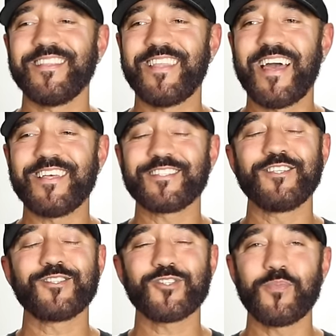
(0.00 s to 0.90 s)
that is
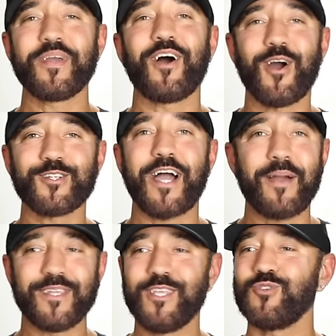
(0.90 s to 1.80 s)
consuming our
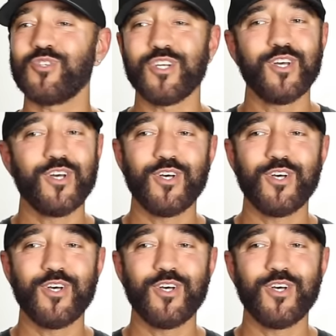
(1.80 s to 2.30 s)
time and energy.